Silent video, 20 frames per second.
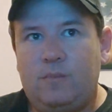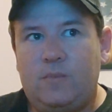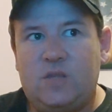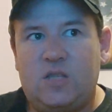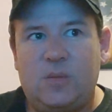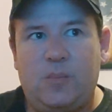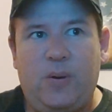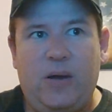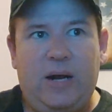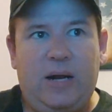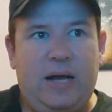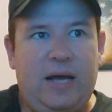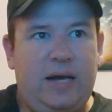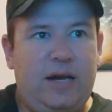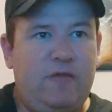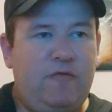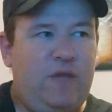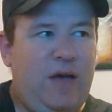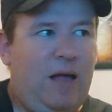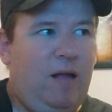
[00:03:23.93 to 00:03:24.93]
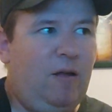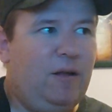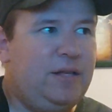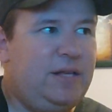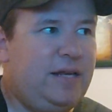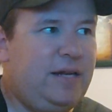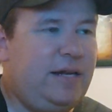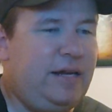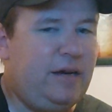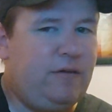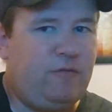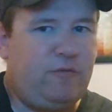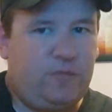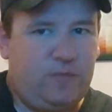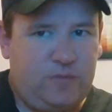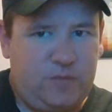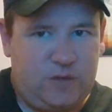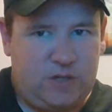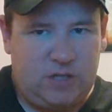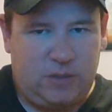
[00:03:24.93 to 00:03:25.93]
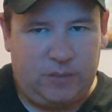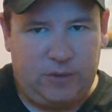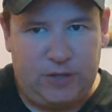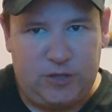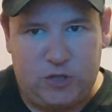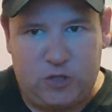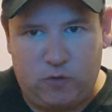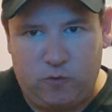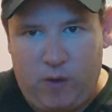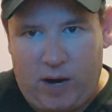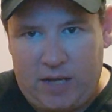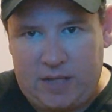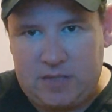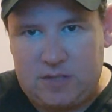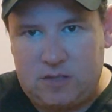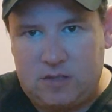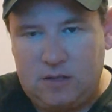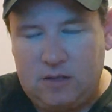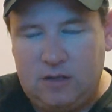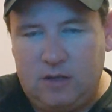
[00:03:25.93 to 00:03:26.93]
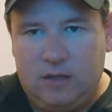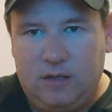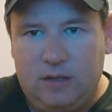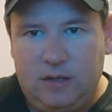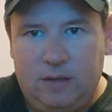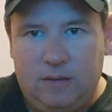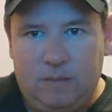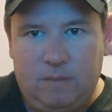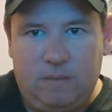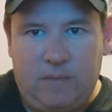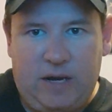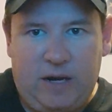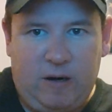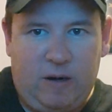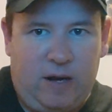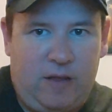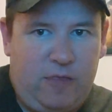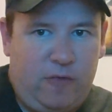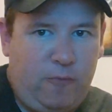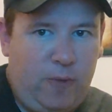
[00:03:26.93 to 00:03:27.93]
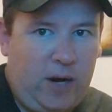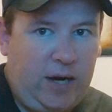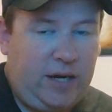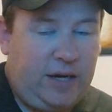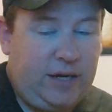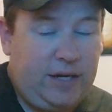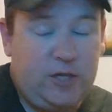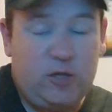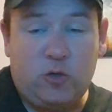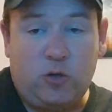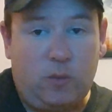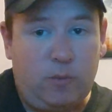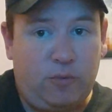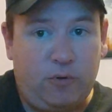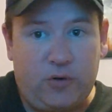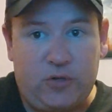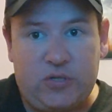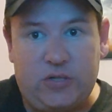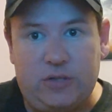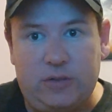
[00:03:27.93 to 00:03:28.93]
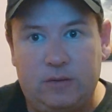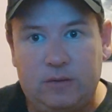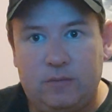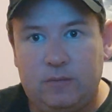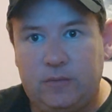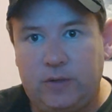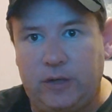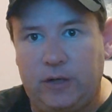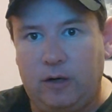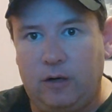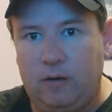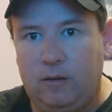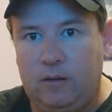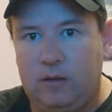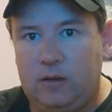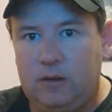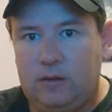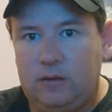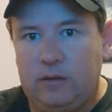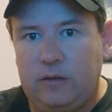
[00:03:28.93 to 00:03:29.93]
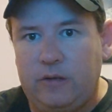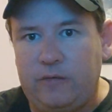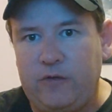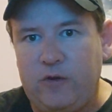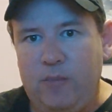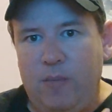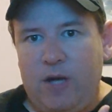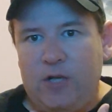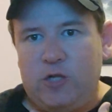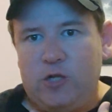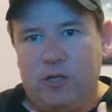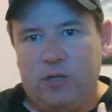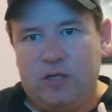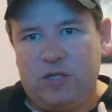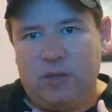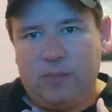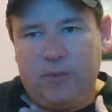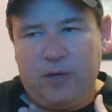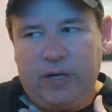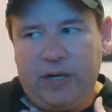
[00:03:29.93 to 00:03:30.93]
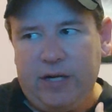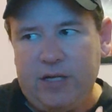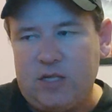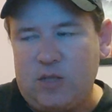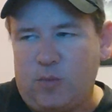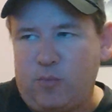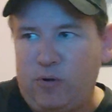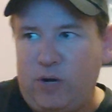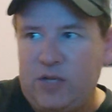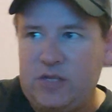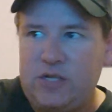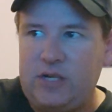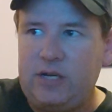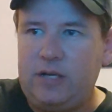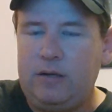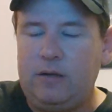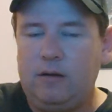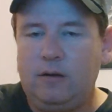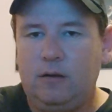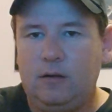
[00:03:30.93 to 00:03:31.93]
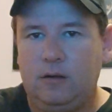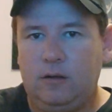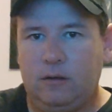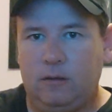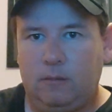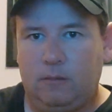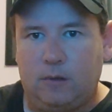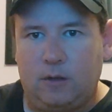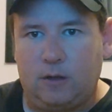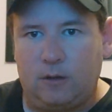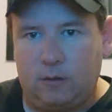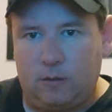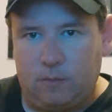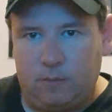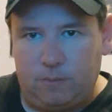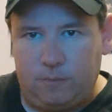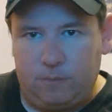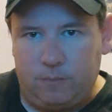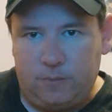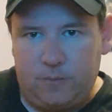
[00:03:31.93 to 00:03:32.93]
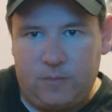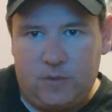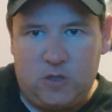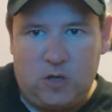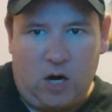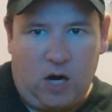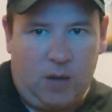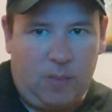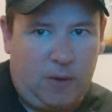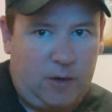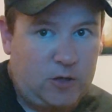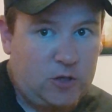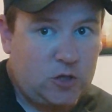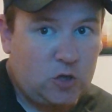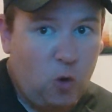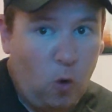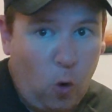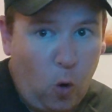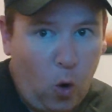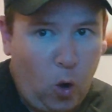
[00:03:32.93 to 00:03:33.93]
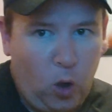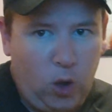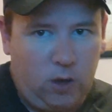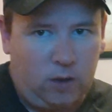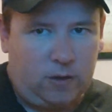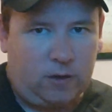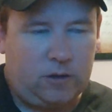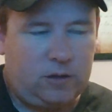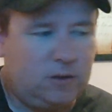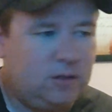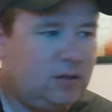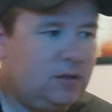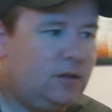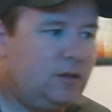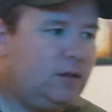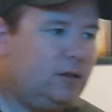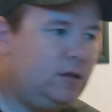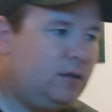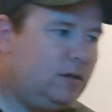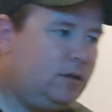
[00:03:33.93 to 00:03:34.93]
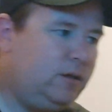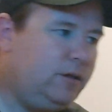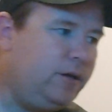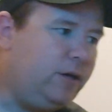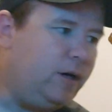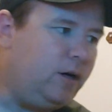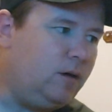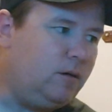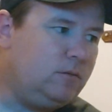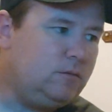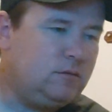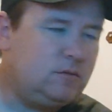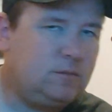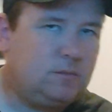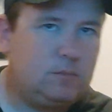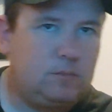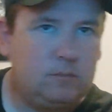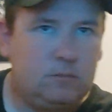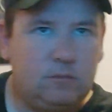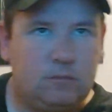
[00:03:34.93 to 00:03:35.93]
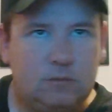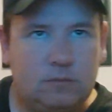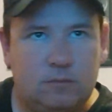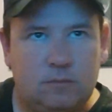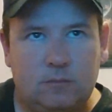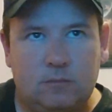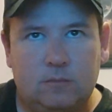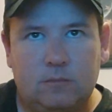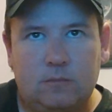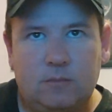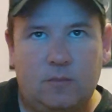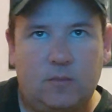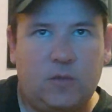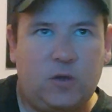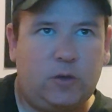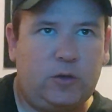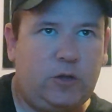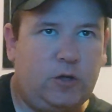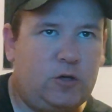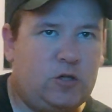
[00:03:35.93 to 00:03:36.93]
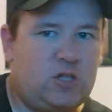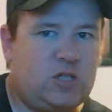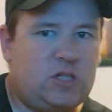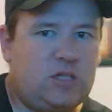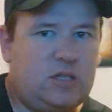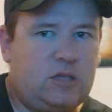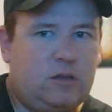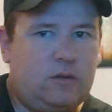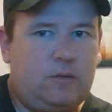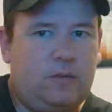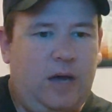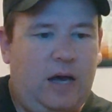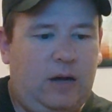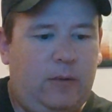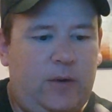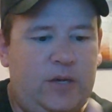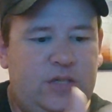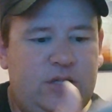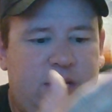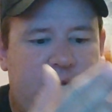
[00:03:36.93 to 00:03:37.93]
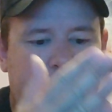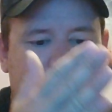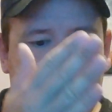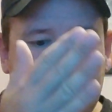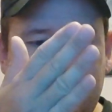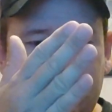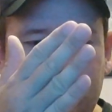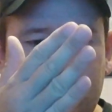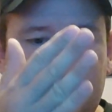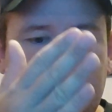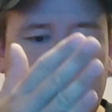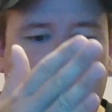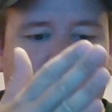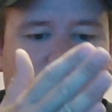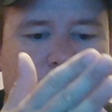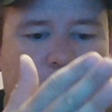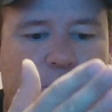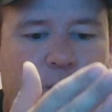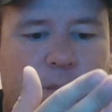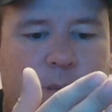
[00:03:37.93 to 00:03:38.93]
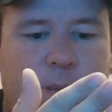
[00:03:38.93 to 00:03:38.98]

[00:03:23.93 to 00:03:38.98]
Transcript: depending on the validity of some of these threats, internet threat can get you in prison. You know, if you mention something against the president or talk about a school or, you know, there's, how do I say this? There's so